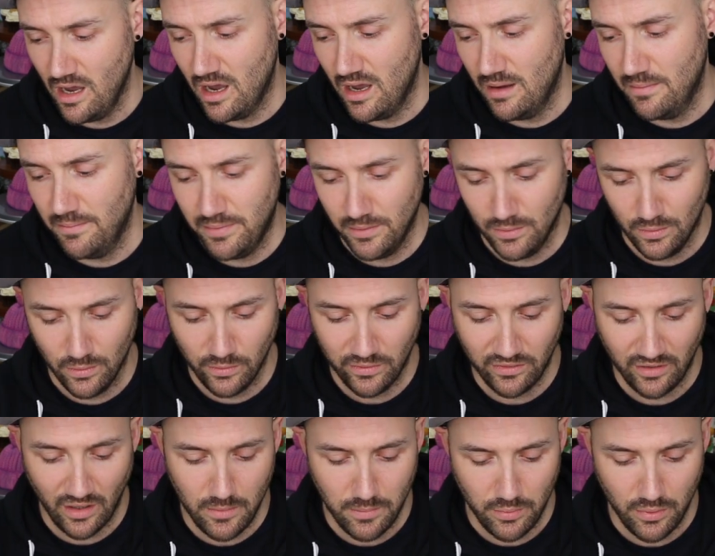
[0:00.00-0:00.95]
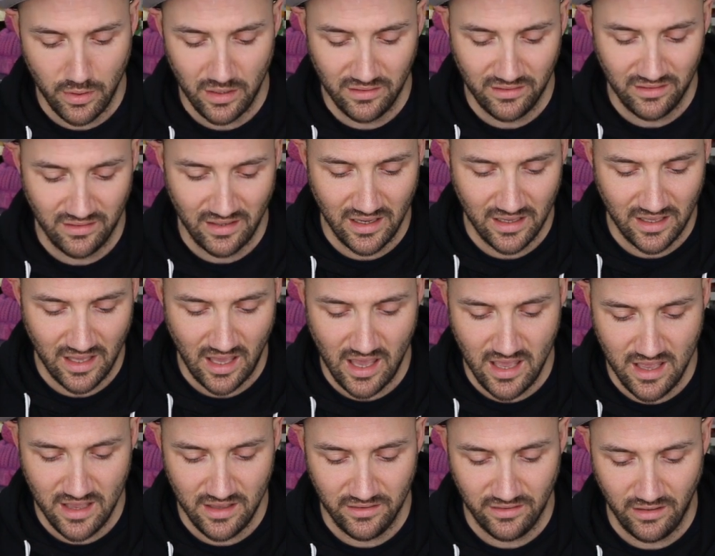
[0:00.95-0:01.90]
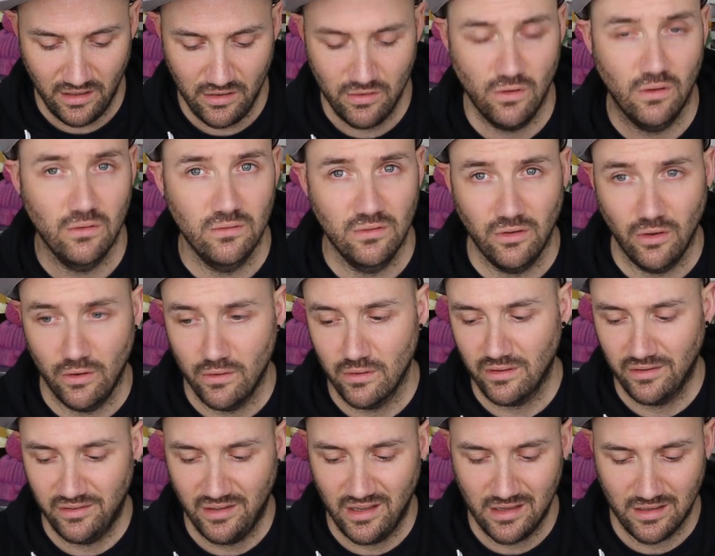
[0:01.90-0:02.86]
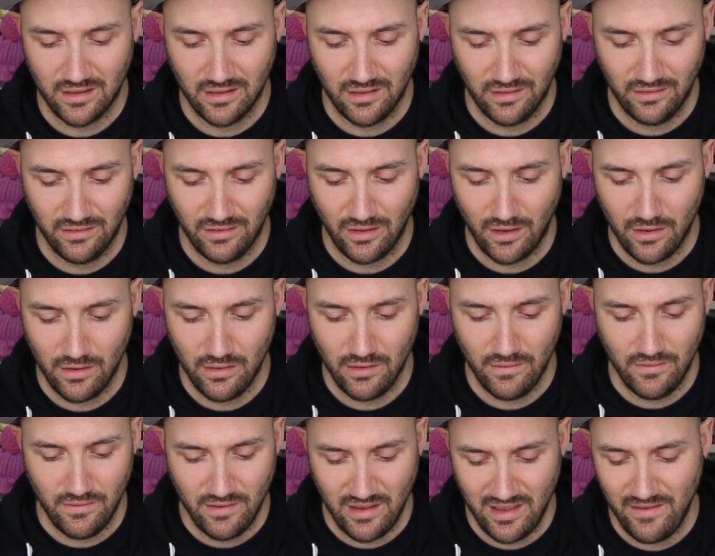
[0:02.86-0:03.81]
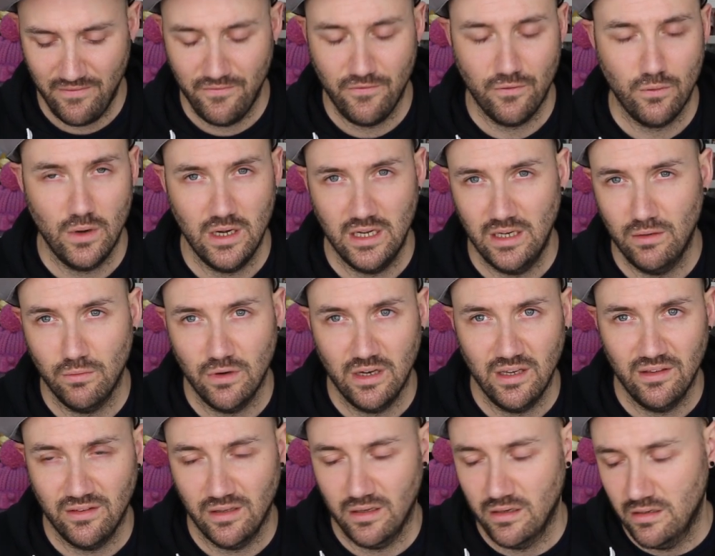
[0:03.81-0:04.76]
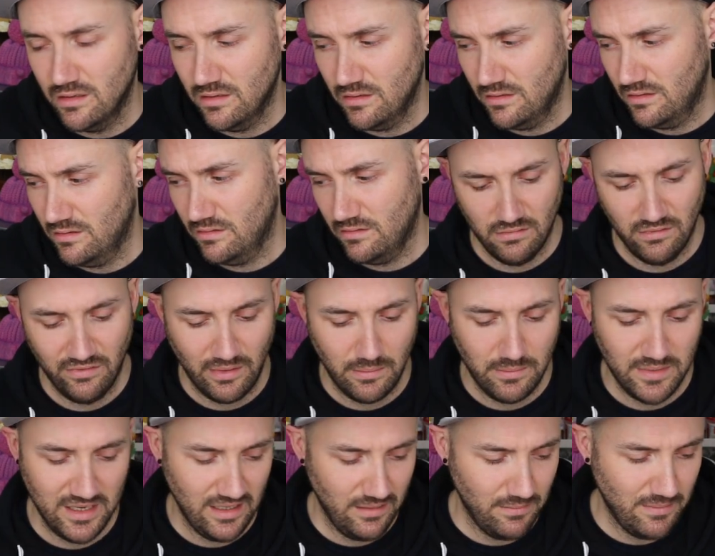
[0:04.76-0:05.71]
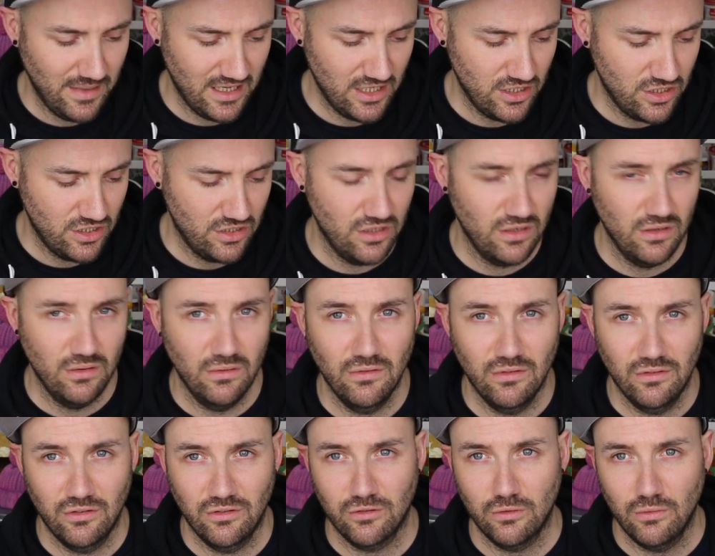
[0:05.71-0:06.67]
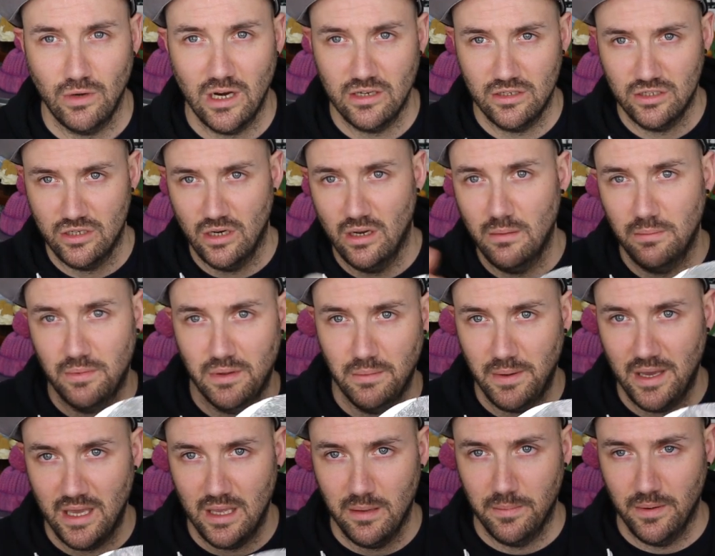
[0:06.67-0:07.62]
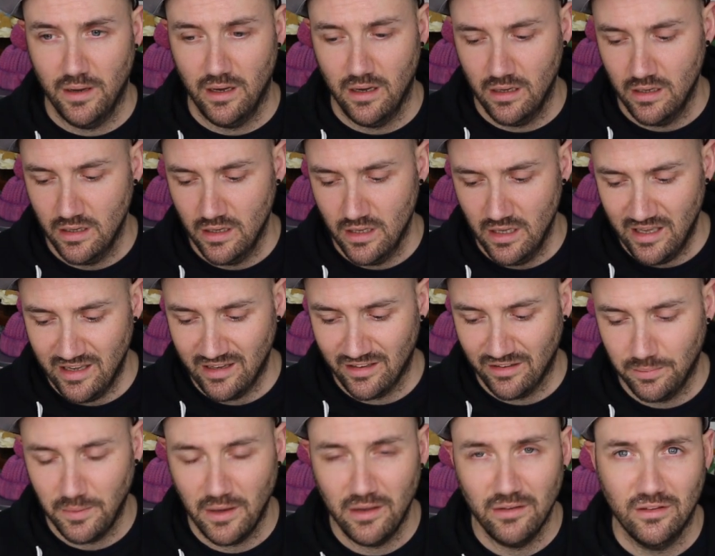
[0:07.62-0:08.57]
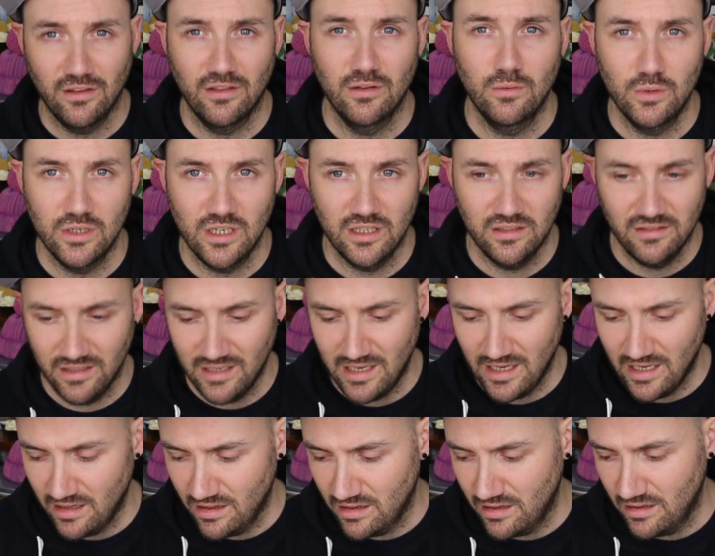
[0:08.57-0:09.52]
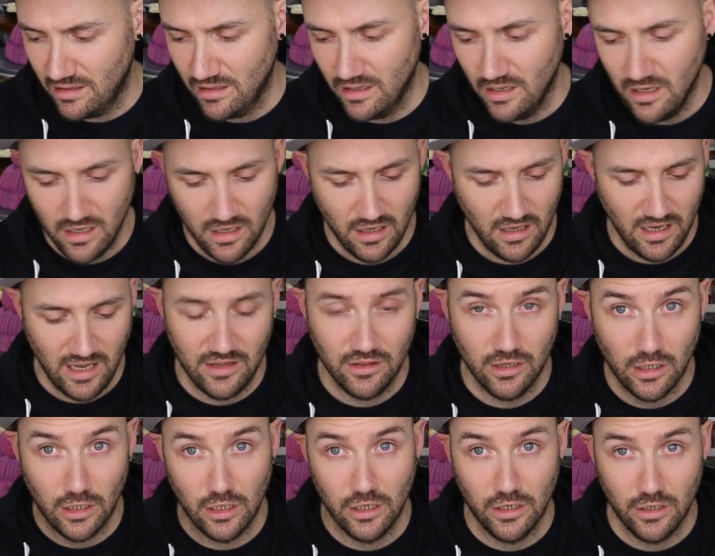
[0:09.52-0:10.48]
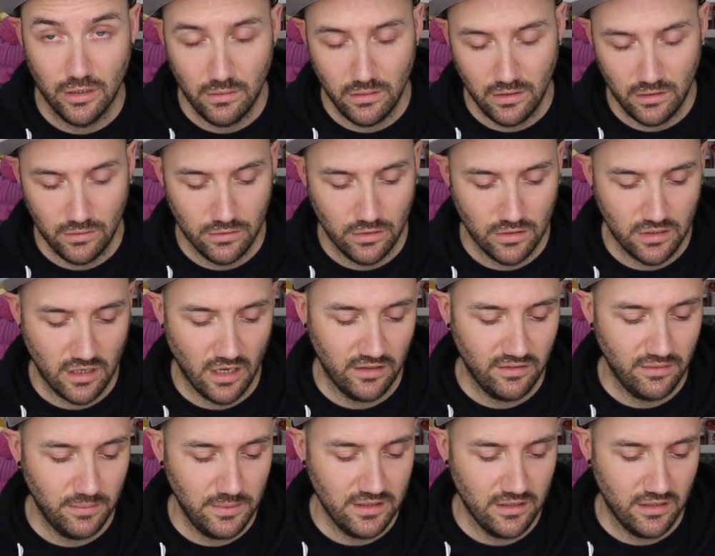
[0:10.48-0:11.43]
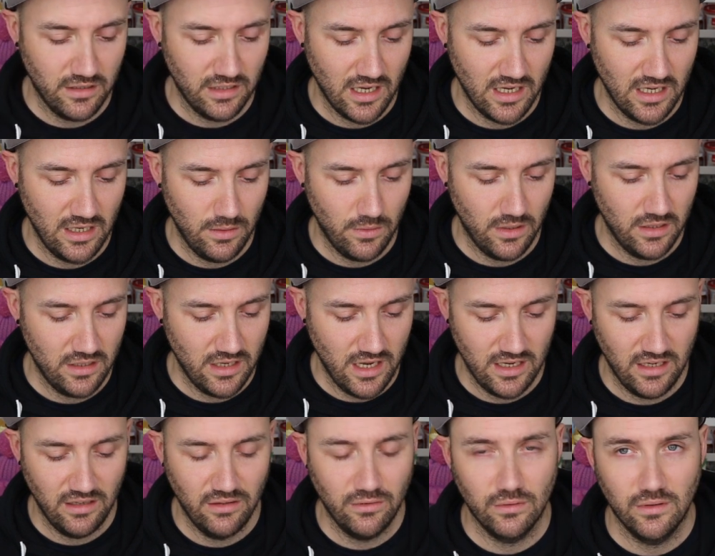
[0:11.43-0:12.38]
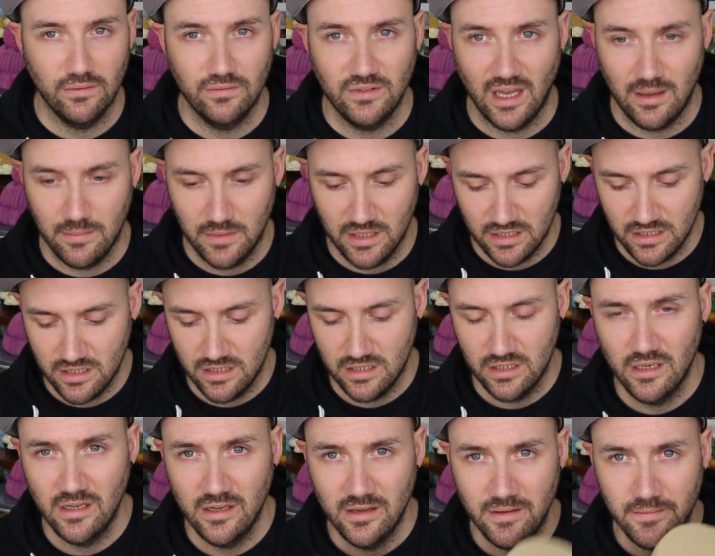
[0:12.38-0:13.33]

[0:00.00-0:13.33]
but also Pritt stick is non-toxic, so if for any reason somebody managed to scratch up the paper, expose some wood underneath, and the glue, you're not going to be doing anyone any sort of damage.